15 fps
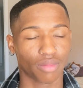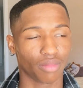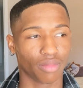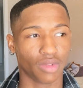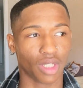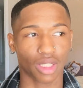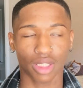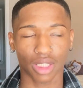
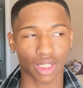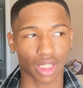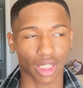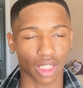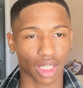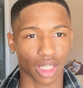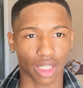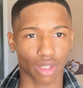nothing can
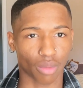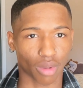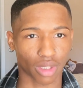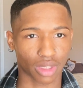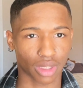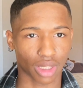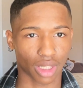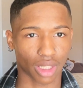get any worse
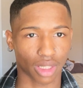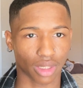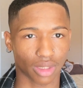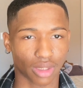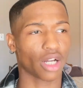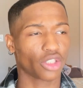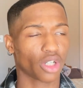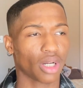than that.
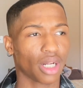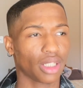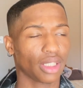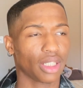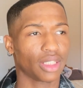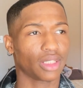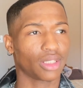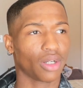I try not to
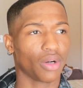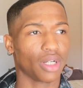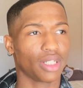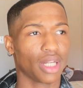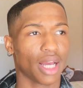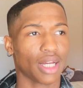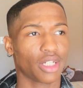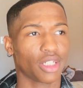get so
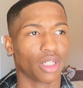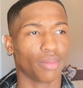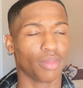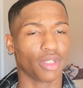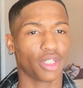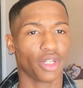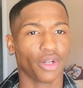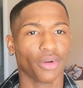attached to
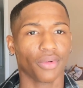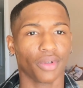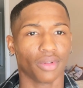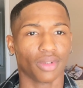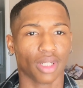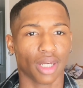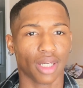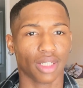material
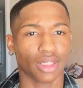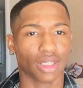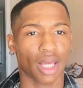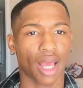things.